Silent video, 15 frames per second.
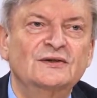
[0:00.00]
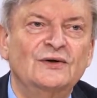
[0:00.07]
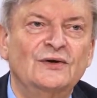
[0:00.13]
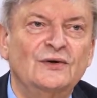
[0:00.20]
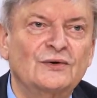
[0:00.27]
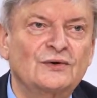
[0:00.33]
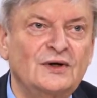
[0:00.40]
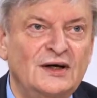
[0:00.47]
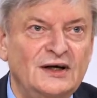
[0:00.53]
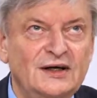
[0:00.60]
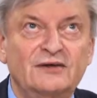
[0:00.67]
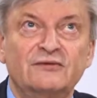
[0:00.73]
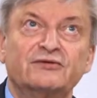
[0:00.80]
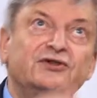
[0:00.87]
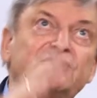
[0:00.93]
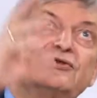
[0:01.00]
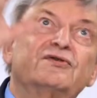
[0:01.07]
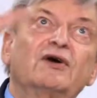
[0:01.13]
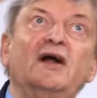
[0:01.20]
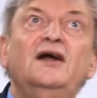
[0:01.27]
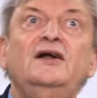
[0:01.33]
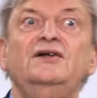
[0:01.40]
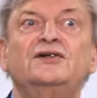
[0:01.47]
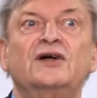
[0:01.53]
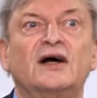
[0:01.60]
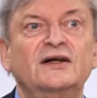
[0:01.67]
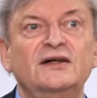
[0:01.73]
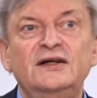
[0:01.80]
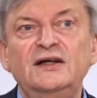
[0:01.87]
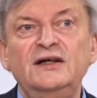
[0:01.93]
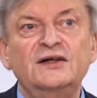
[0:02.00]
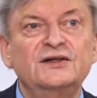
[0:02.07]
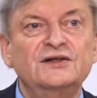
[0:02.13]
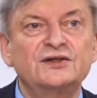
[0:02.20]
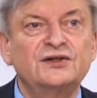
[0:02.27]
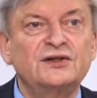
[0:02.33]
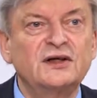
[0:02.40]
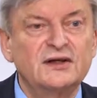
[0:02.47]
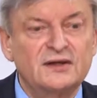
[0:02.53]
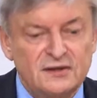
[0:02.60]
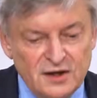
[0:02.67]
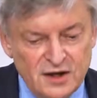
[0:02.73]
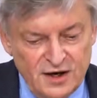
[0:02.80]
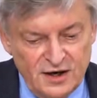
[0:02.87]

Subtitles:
All kinds of strange ideas and